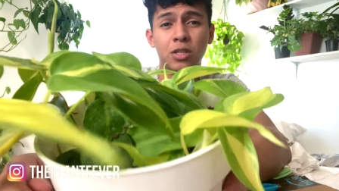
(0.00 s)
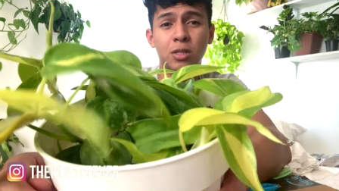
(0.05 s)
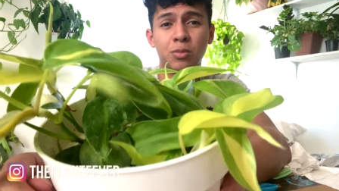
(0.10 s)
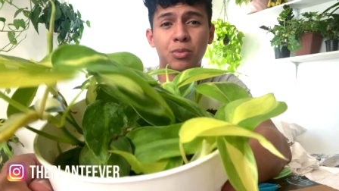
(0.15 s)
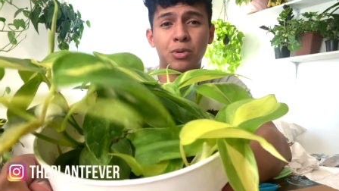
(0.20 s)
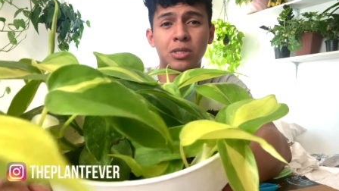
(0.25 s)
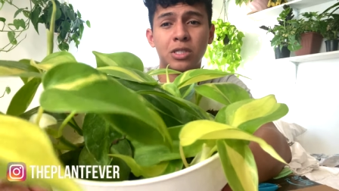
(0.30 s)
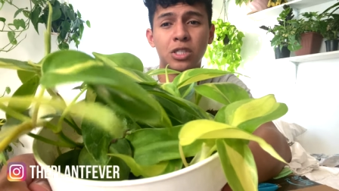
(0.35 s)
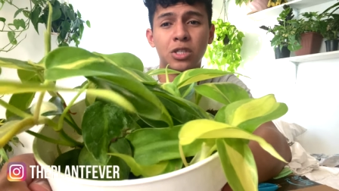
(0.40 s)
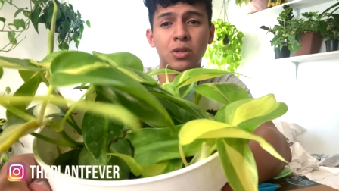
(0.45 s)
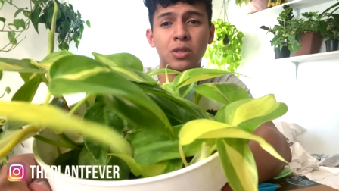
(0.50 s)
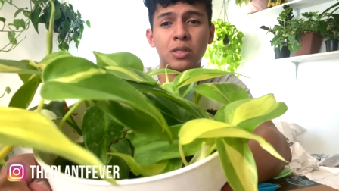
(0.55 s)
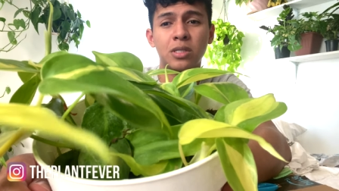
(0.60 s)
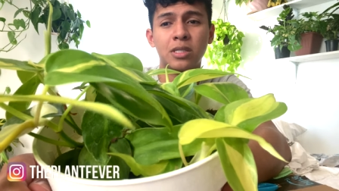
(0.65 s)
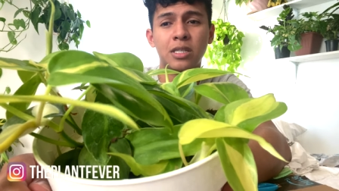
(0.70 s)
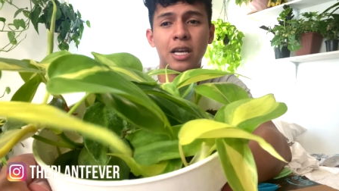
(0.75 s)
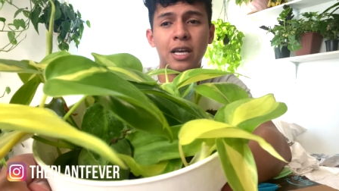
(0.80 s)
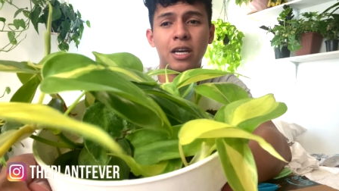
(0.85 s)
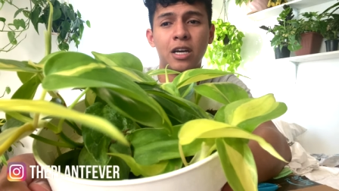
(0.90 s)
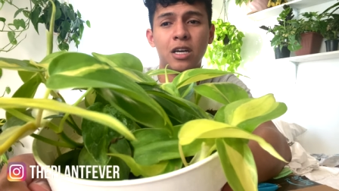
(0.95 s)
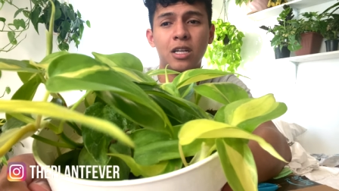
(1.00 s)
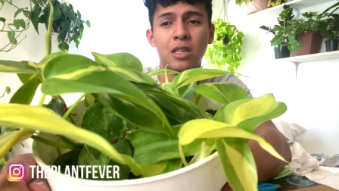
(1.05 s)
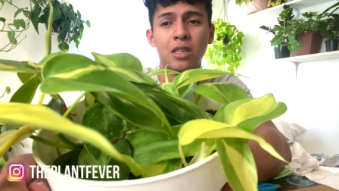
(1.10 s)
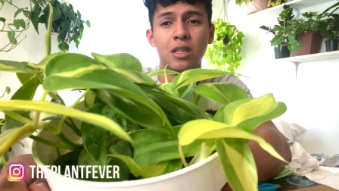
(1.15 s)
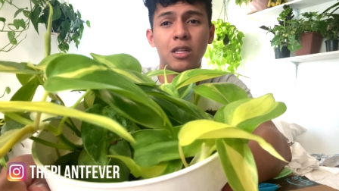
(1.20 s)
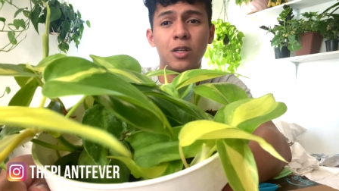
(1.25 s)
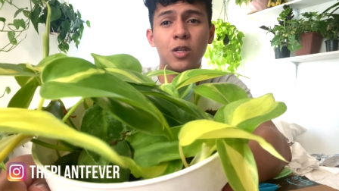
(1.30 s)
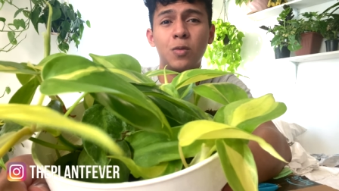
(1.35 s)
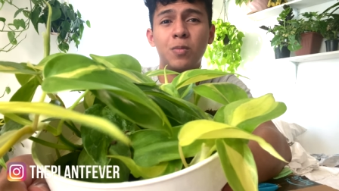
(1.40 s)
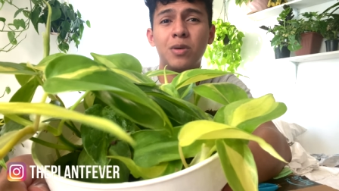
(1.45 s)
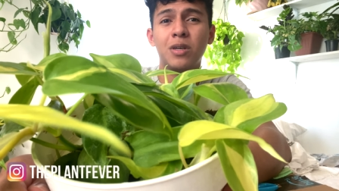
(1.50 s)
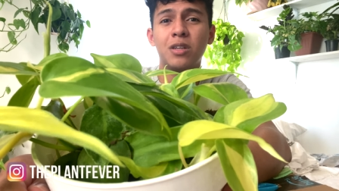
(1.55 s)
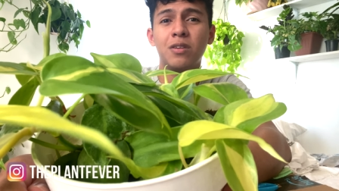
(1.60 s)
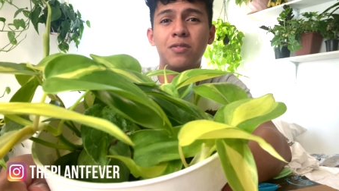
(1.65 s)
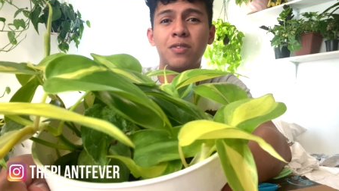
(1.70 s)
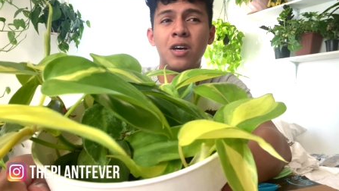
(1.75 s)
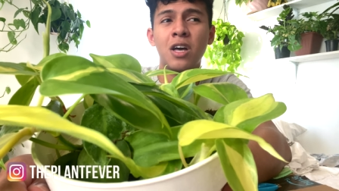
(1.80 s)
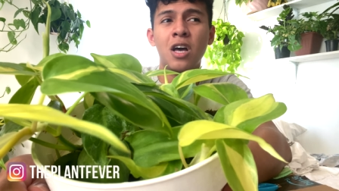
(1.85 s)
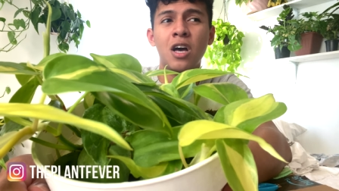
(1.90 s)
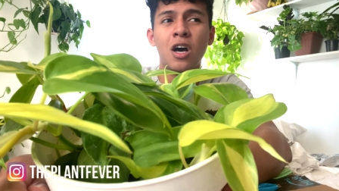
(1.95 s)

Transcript: The Brazils take a little bit of